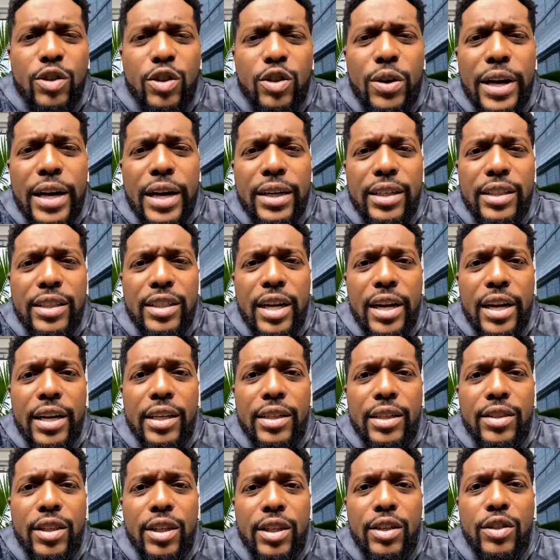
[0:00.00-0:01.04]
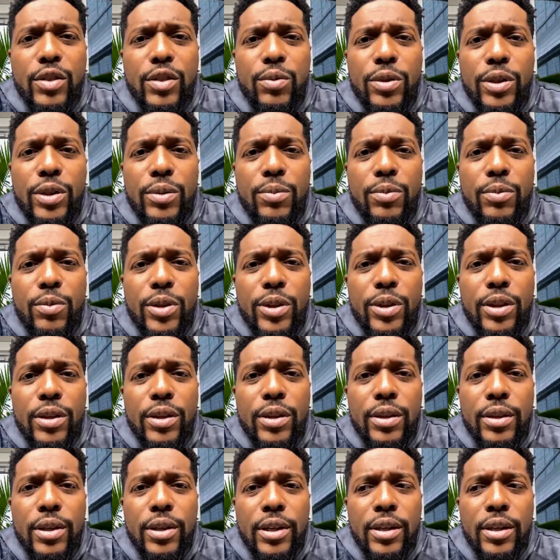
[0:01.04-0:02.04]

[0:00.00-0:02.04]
trying to stay in touch with with